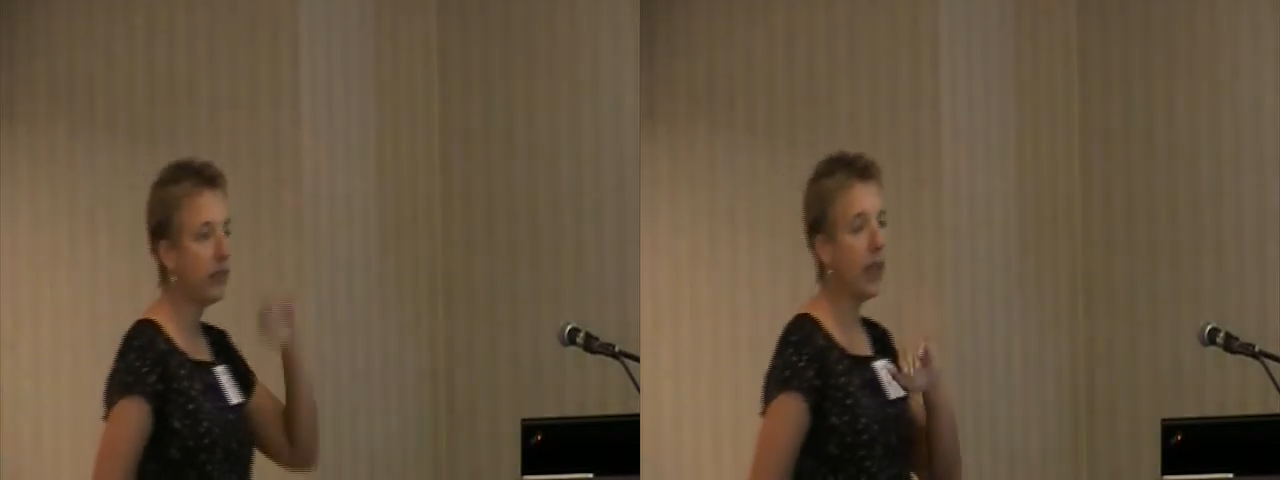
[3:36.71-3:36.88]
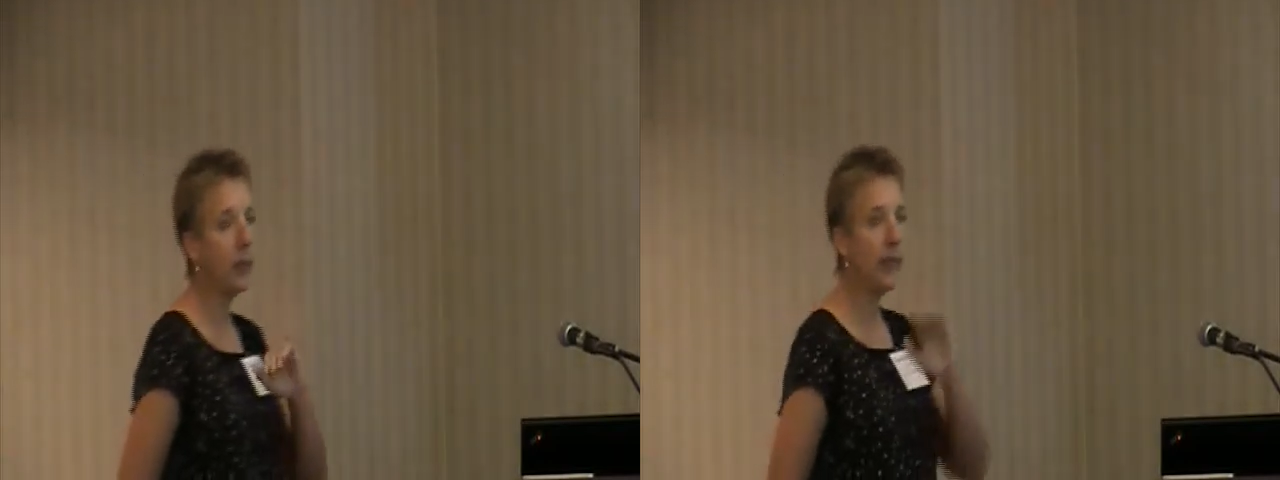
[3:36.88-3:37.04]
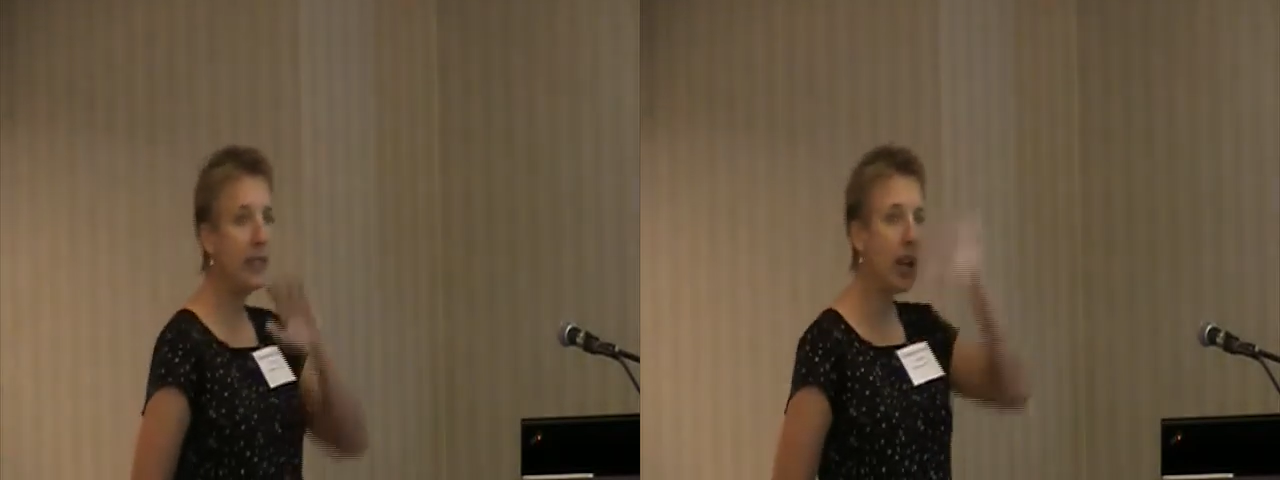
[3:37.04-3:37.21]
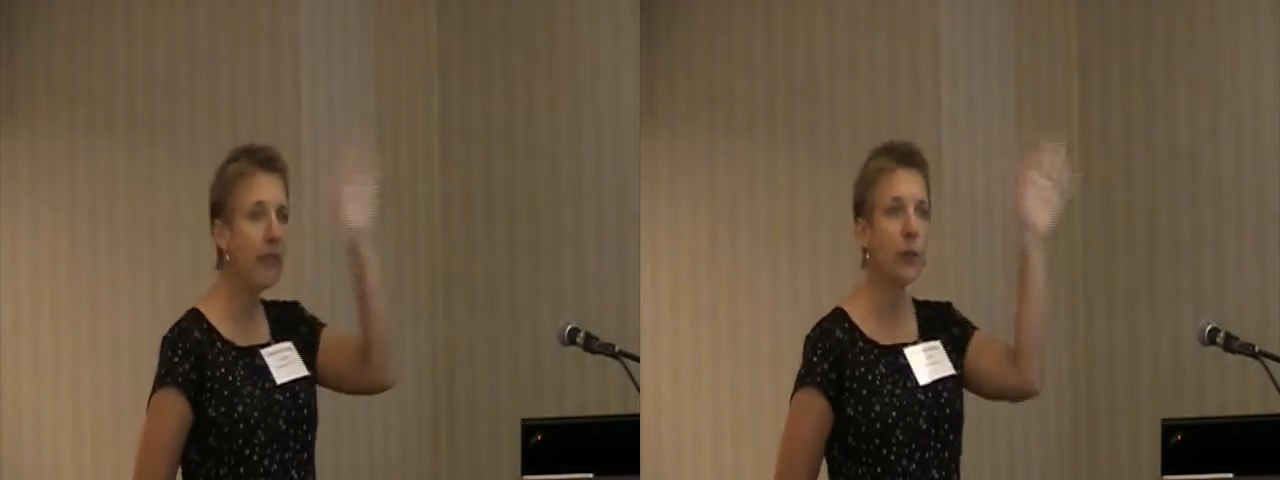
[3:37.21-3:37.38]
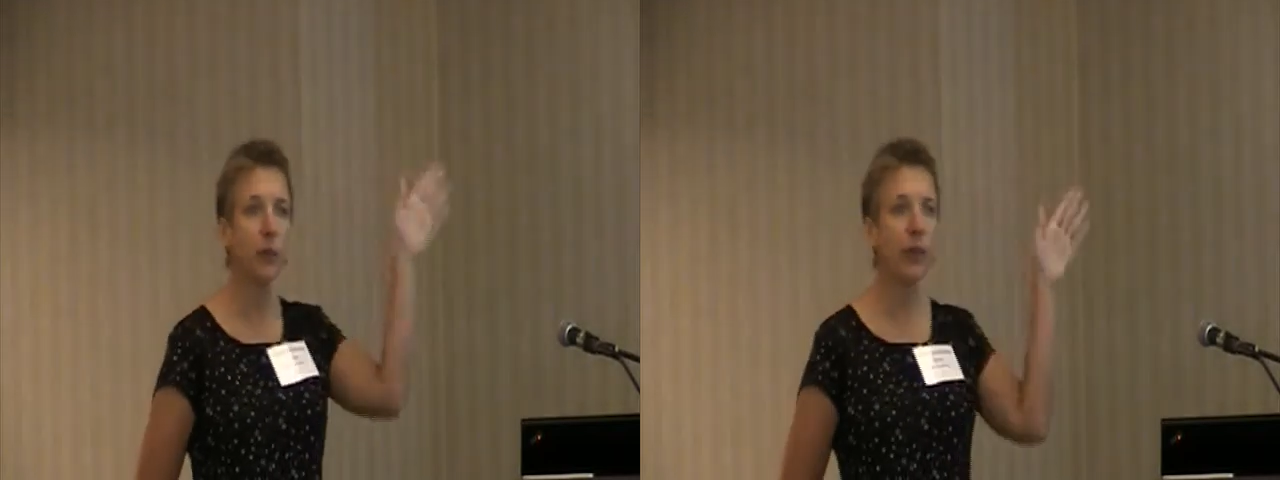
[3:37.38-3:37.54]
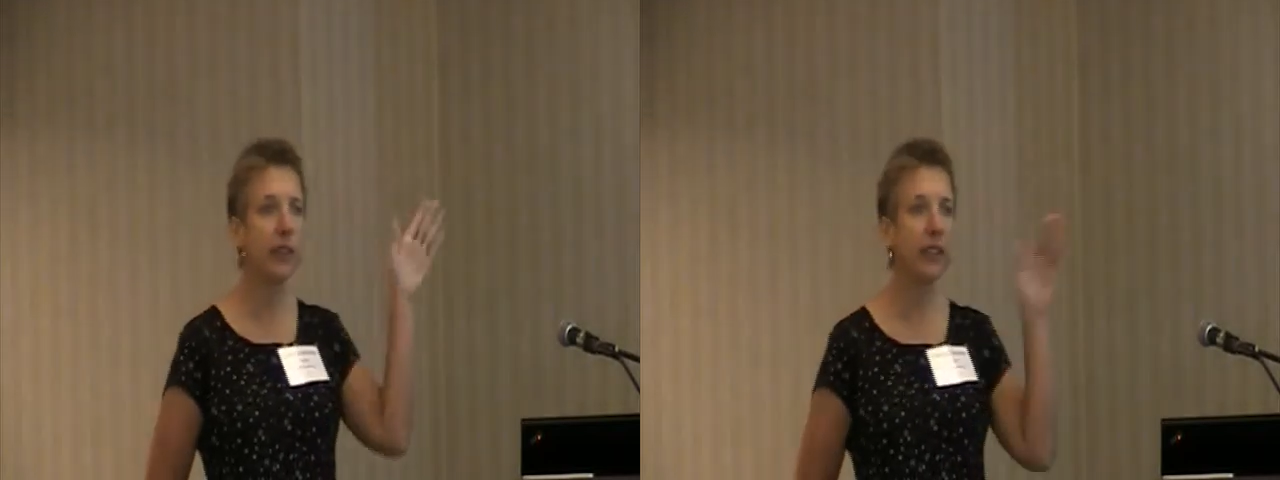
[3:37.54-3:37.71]
And we
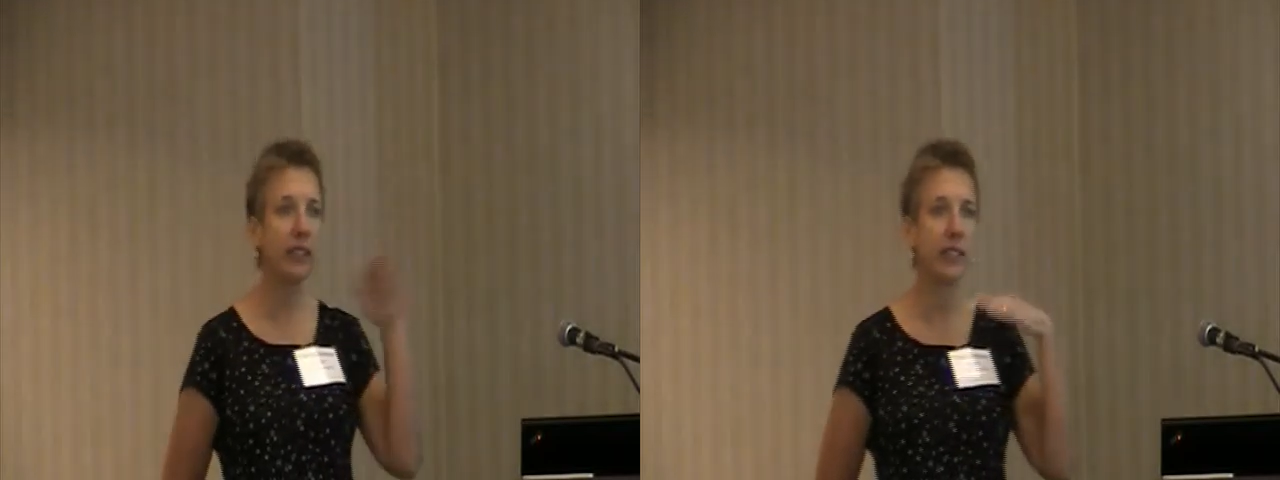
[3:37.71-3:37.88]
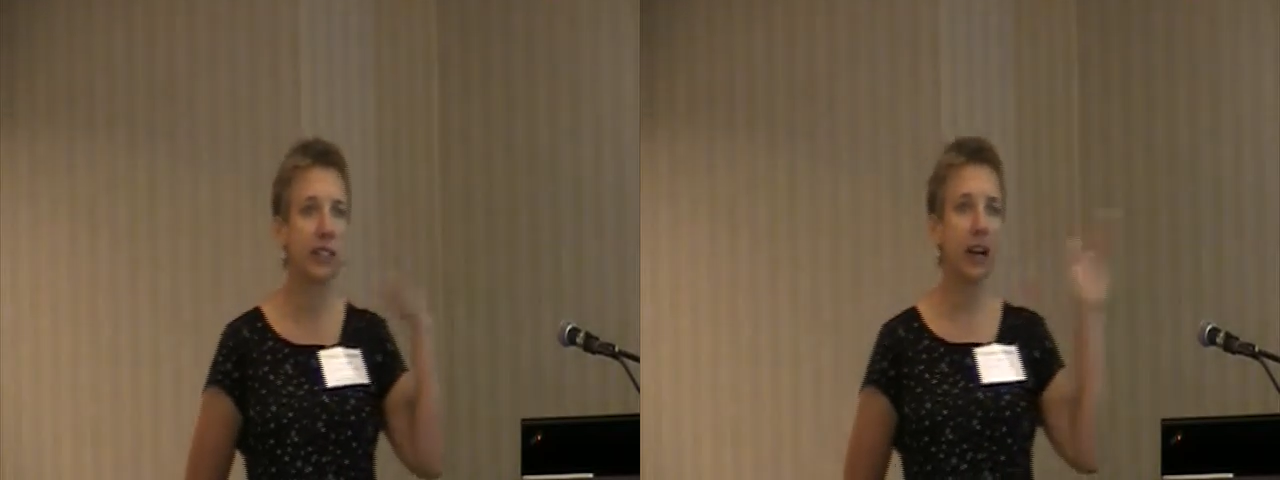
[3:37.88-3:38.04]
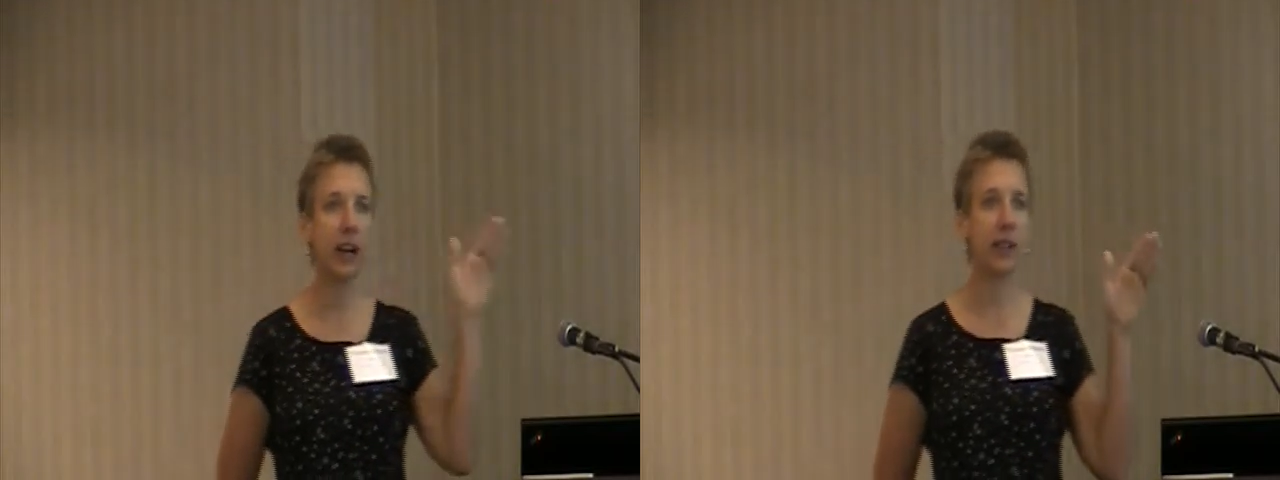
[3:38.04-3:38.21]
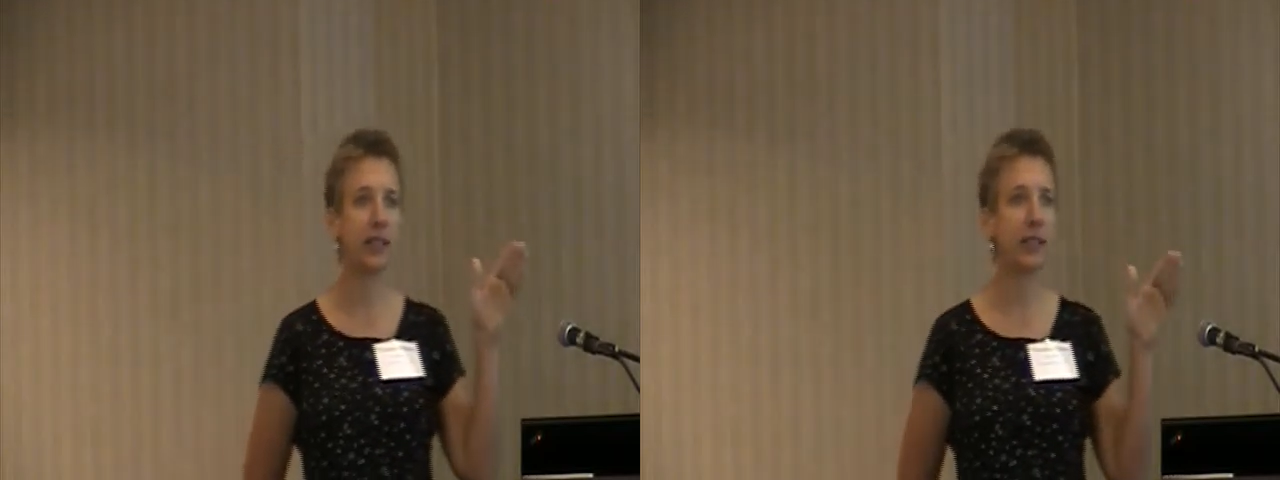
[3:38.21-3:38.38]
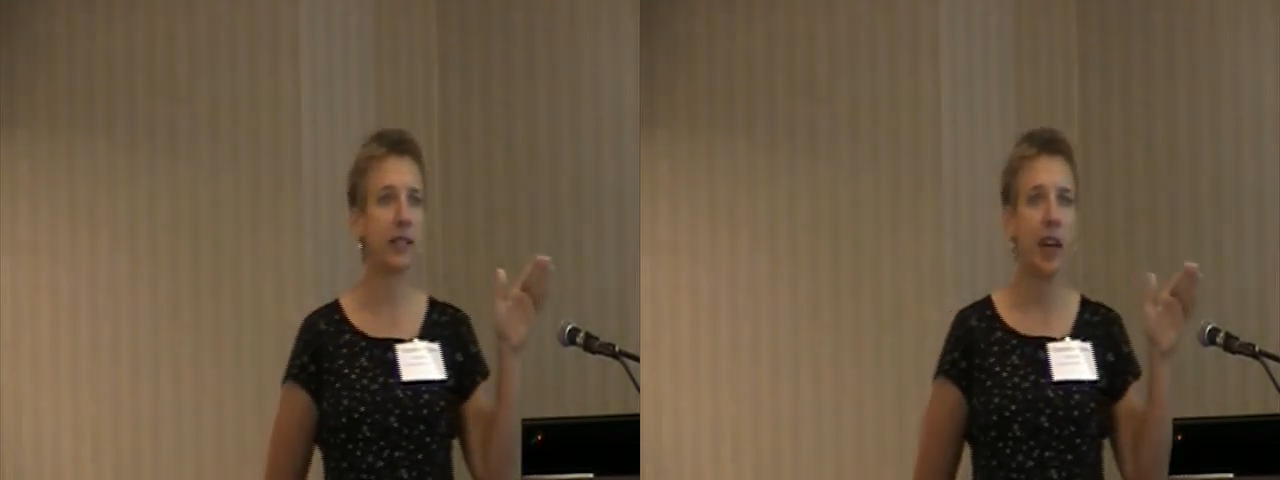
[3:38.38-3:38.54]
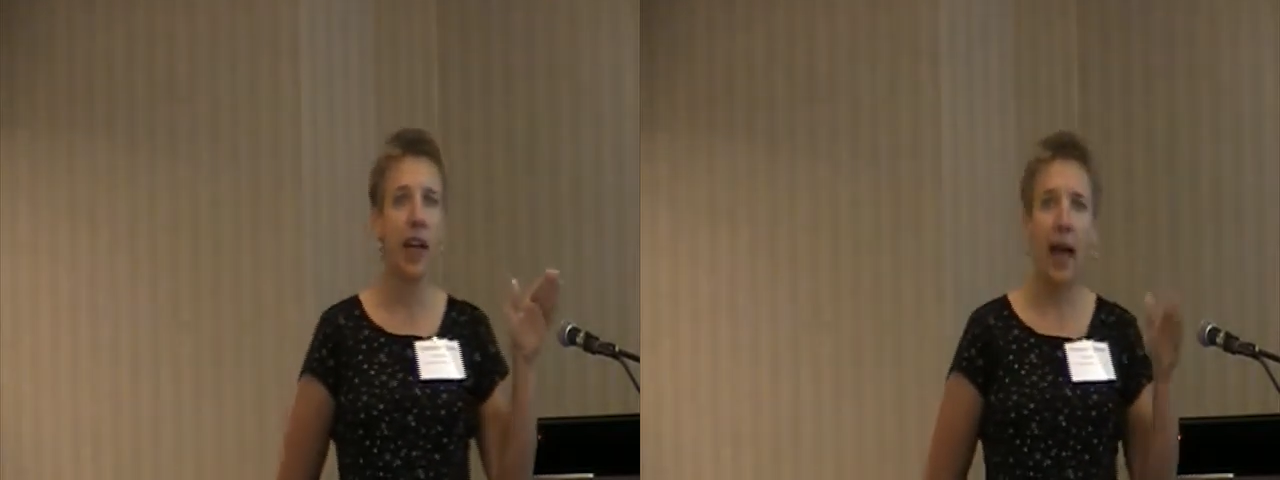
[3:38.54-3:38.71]
never really discuss